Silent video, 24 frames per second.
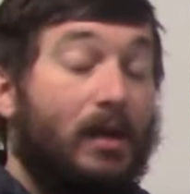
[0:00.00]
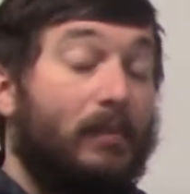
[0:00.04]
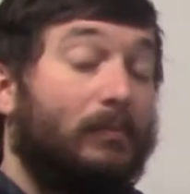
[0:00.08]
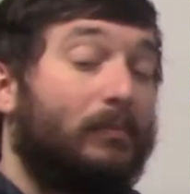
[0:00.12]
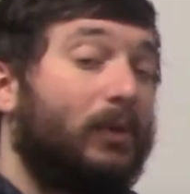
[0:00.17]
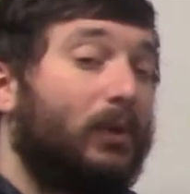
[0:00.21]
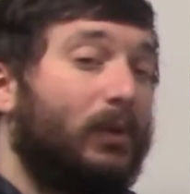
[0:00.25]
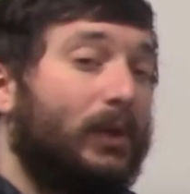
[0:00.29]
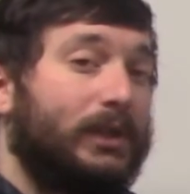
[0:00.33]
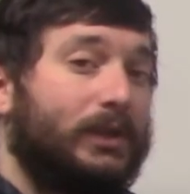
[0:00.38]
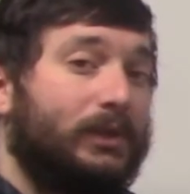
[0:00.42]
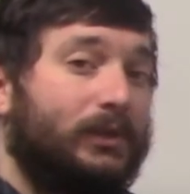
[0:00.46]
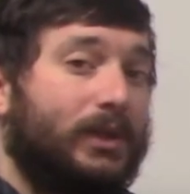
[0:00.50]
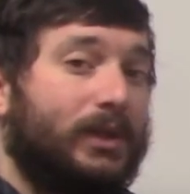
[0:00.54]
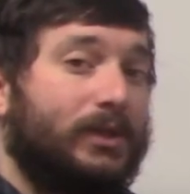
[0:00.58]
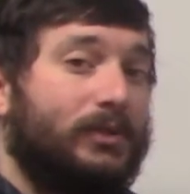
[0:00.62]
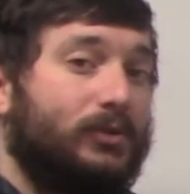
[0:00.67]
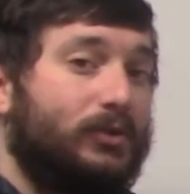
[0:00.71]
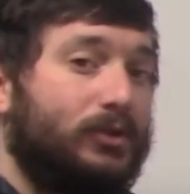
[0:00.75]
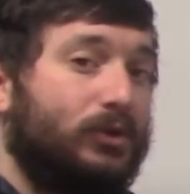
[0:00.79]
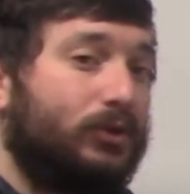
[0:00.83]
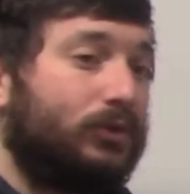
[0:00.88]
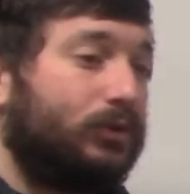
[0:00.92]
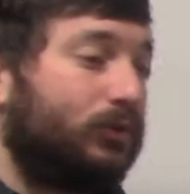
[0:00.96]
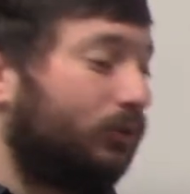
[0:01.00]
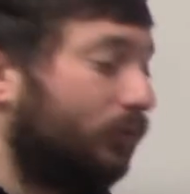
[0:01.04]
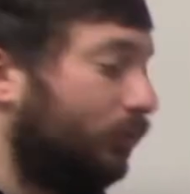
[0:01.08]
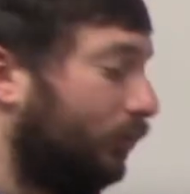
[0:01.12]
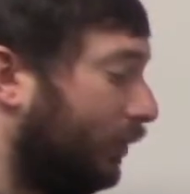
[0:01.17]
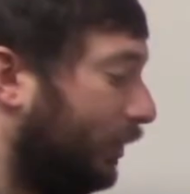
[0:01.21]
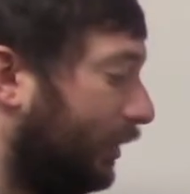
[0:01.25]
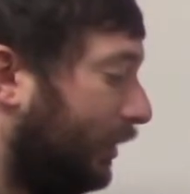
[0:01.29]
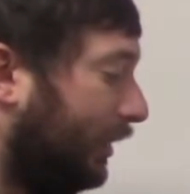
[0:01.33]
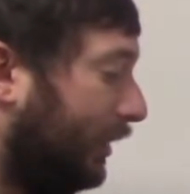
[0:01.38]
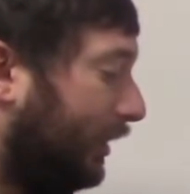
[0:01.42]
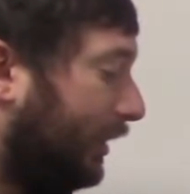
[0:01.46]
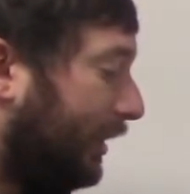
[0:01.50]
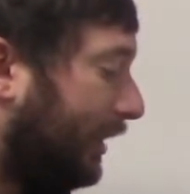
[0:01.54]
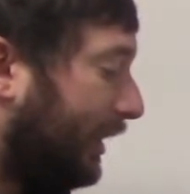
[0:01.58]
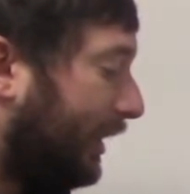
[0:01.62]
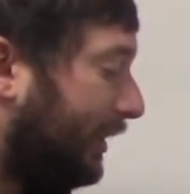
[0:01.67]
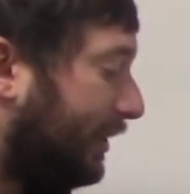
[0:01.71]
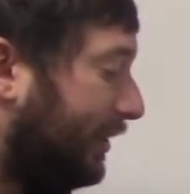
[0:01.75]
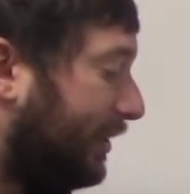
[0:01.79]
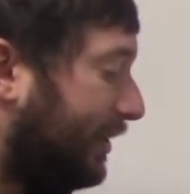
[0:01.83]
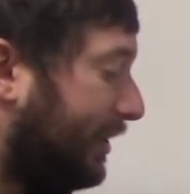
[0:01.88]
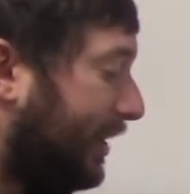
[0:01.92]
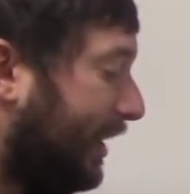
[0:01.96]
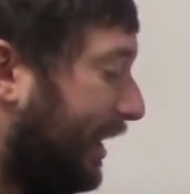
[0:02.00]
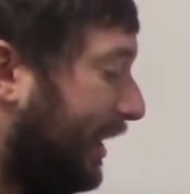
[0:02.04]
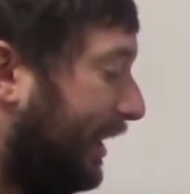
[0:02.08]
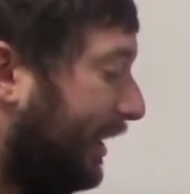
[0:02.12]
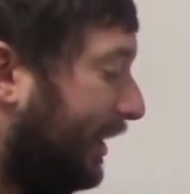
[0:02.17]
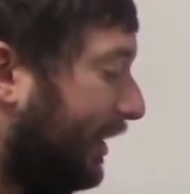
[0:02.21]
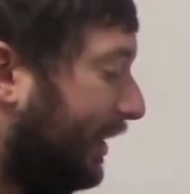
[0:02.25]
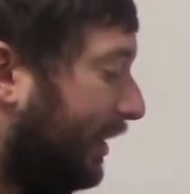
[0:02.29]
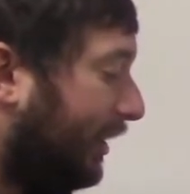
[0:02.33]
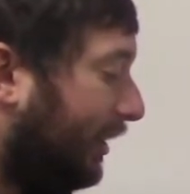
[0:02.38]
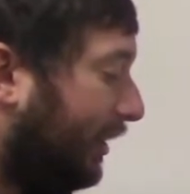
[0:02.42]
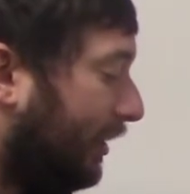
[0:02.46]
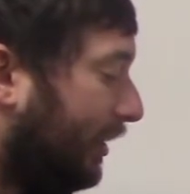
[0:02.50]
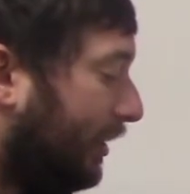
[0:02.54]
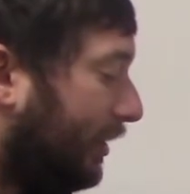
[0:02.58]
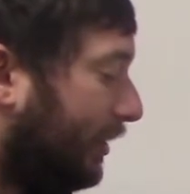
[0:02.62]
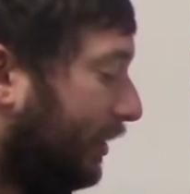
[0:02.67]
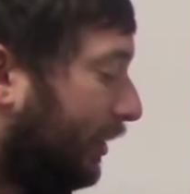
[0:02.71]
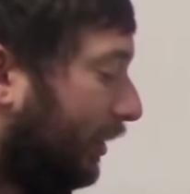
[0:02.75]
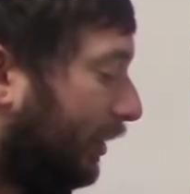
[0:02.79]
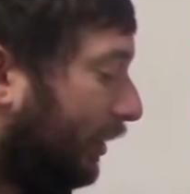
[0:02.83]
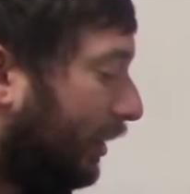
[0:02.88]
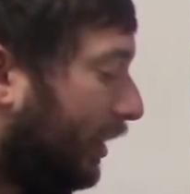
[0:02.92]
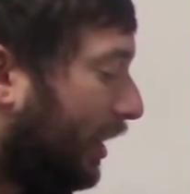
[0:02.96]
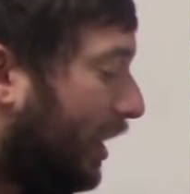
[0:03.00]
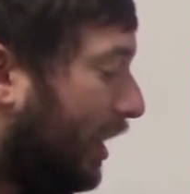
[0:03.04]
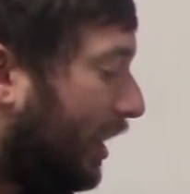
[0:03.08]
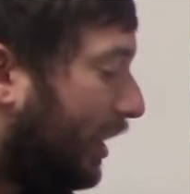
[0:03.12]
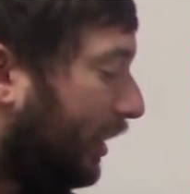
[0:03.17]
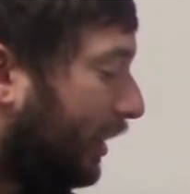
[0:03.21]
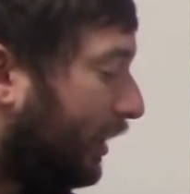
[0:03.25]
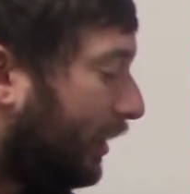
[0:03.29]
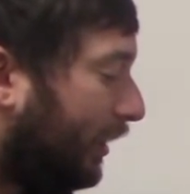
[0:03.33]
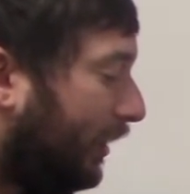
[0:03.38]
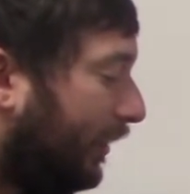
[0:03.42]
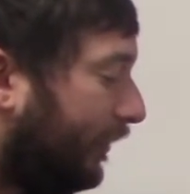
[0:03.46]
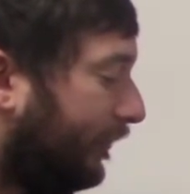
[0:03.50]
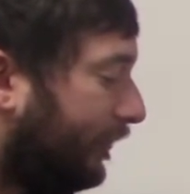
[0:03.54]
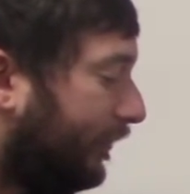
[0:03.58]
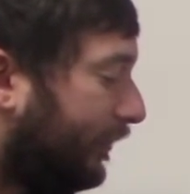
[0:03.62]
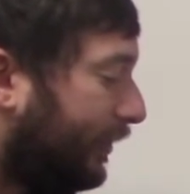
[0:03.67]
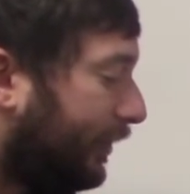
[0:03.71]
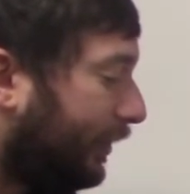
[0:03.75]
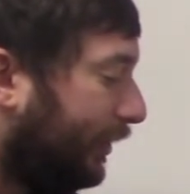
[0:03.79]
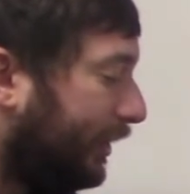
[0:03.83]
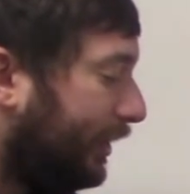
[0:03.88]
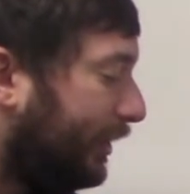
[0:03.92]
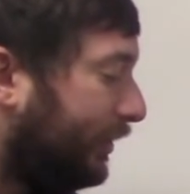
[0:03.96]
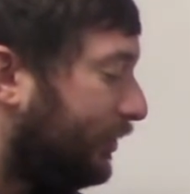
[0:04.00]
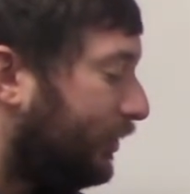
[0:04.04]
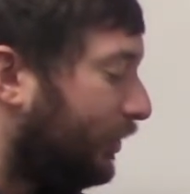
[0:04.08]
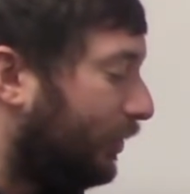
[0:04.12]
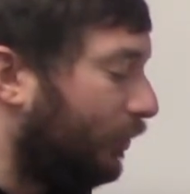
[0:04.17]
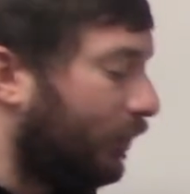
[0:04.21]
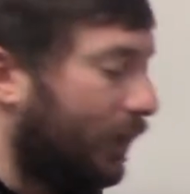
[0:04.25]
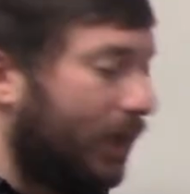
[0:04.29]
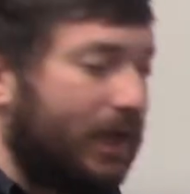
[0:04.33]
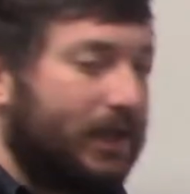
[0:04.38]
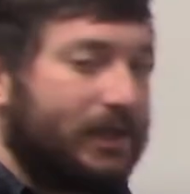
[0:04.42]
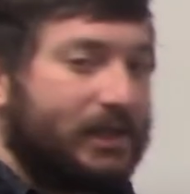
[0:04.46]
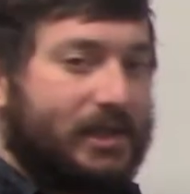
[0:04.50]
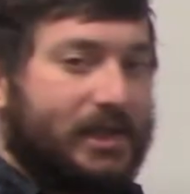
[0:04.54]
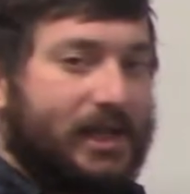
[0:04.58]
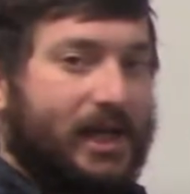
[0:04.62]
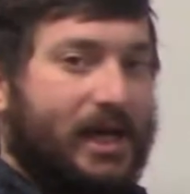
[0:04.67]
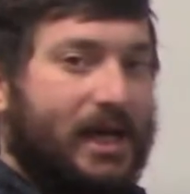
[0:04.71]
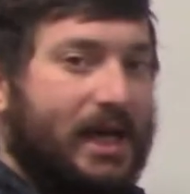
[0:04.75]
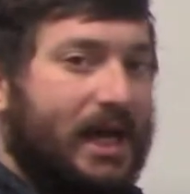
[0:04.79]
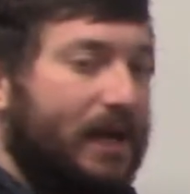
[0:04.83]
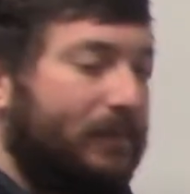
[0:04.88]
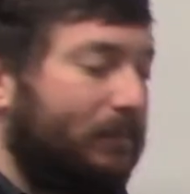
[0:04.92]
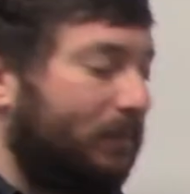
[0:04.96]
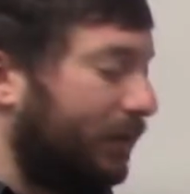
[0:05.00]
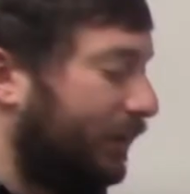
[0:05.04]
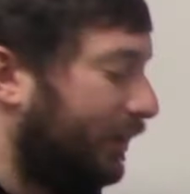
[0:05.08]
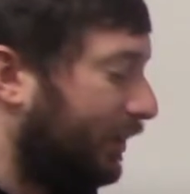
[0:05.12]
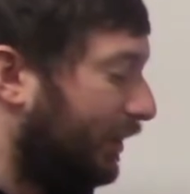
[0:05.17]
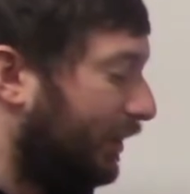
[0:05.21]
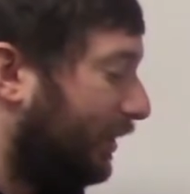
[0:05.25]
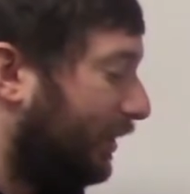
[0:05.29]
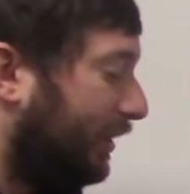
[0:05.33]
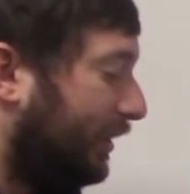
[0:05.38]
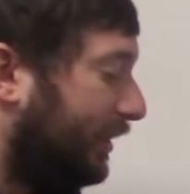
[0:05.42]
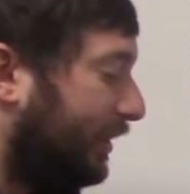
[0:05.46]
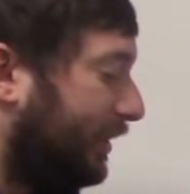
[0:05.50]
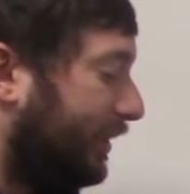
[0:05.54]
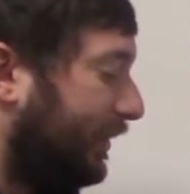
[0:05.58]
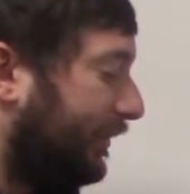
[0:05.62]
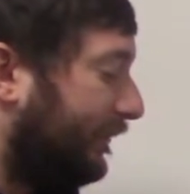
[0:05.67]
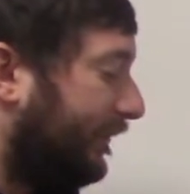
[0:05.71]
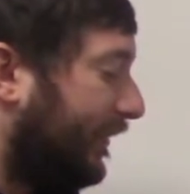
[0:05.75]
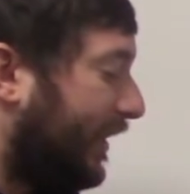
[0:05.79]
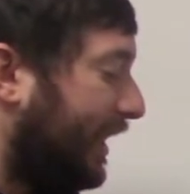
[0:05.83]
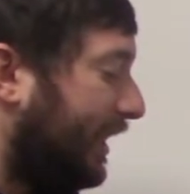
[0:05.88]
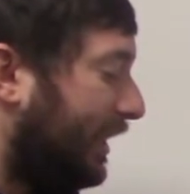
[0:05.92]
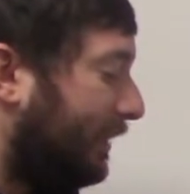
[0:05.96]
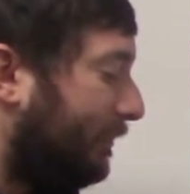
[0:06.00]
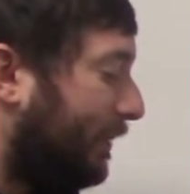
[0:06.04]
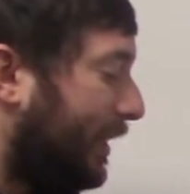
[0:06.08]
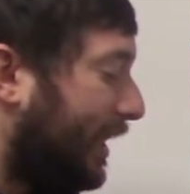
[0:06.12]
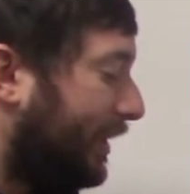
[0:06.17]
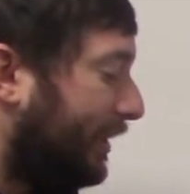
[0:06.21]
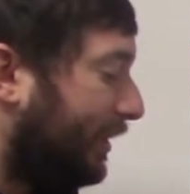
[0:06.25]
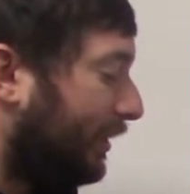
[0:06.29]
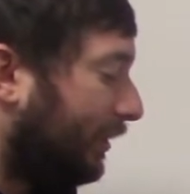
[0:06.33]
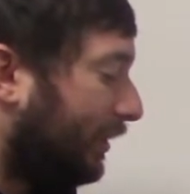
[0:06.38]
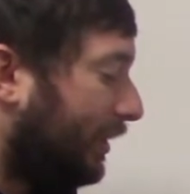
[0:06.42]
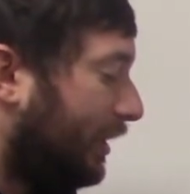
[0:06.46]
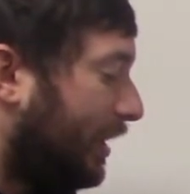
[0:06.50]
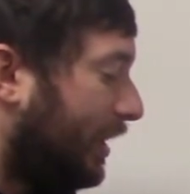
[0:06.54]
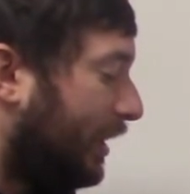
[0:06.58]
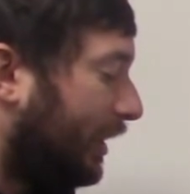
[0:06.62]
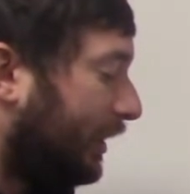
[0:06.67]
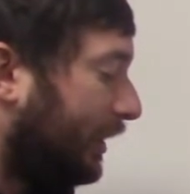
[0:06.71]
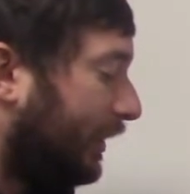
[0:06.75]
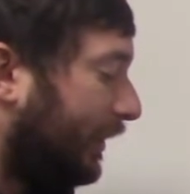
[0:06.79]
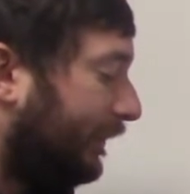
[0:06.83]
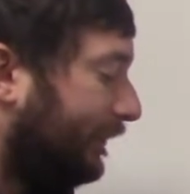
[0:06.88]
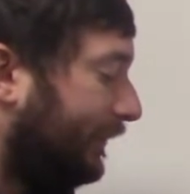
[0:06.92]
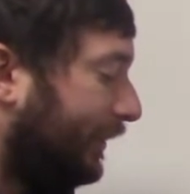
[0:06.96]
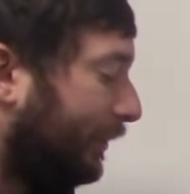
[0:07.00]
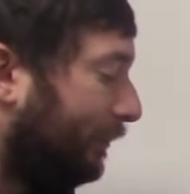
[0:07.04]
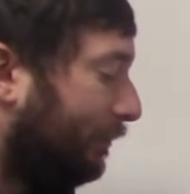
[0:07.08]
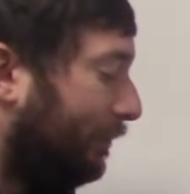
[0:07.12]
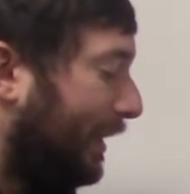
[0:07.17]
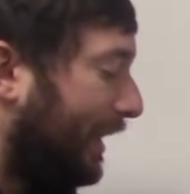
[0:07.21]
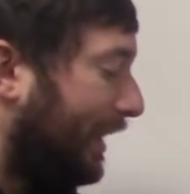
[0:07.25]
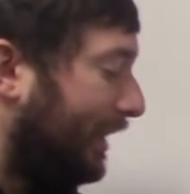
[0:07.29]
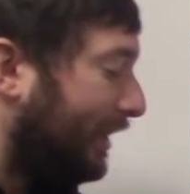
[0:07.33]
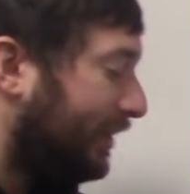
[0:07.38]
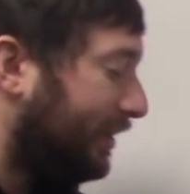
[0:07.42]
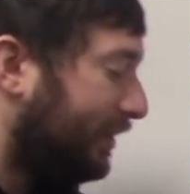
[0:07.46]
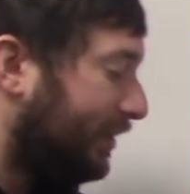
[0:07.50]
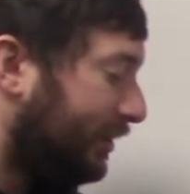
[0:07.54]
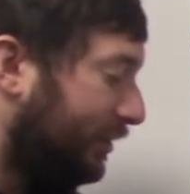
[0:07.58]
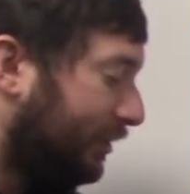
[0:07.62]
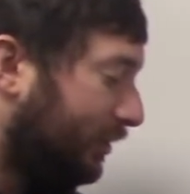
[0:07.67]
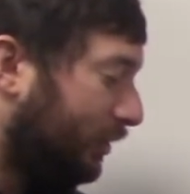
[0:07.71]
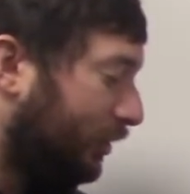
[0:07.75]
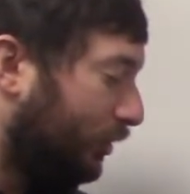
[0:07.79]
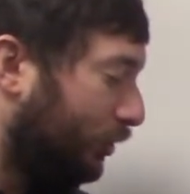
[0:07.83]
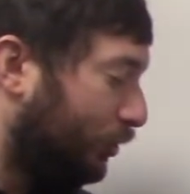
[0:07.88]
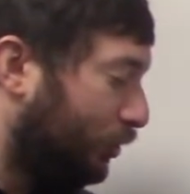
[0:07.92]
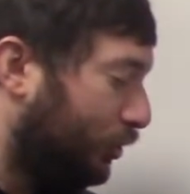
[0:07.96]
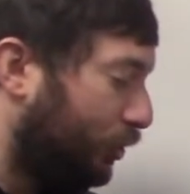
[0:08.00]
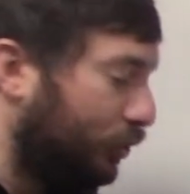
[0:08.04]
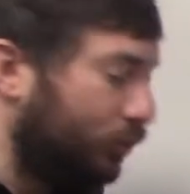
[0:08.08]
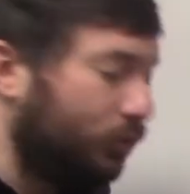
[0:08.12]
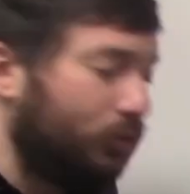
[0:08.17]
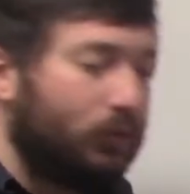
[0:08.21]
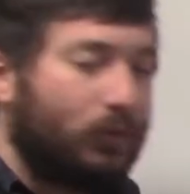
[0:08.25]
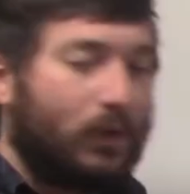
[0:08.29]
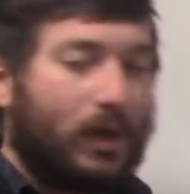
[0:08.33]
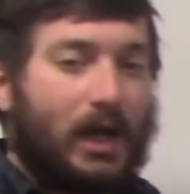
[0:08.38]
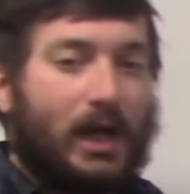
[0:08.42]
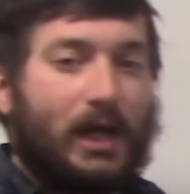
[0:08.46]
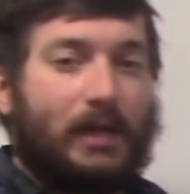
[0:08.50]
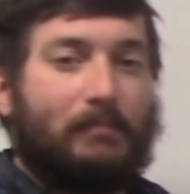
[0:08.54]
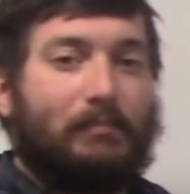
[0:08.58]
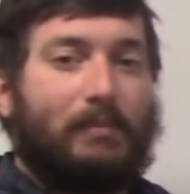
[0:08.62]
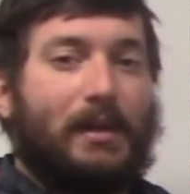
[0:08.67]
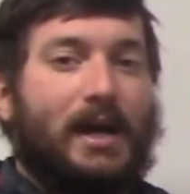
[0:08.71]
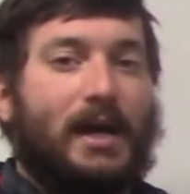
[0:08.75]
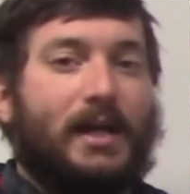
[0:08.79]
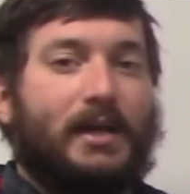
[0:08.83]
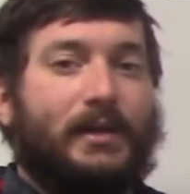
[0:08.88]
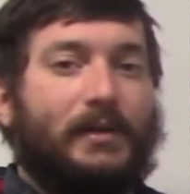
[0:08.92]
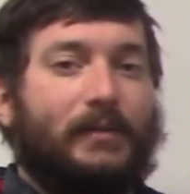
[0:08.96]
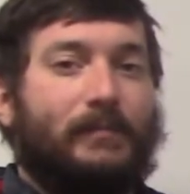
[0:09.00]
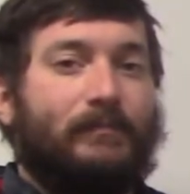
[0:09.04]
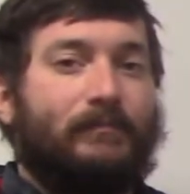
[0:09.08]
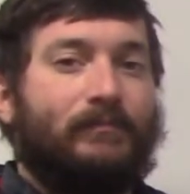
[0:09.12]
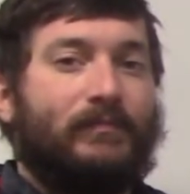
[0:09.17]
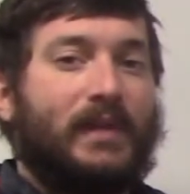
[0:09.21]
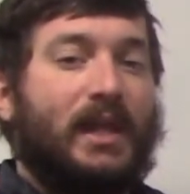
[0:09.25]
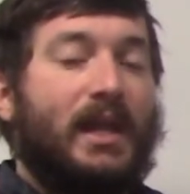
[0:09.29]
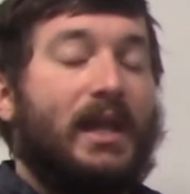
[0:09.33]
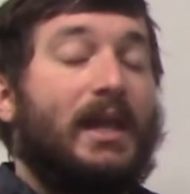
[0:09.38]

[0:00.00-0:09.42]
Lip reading: But what you can do is take the log of 32 on top divided by the log of your base 2 on bottom,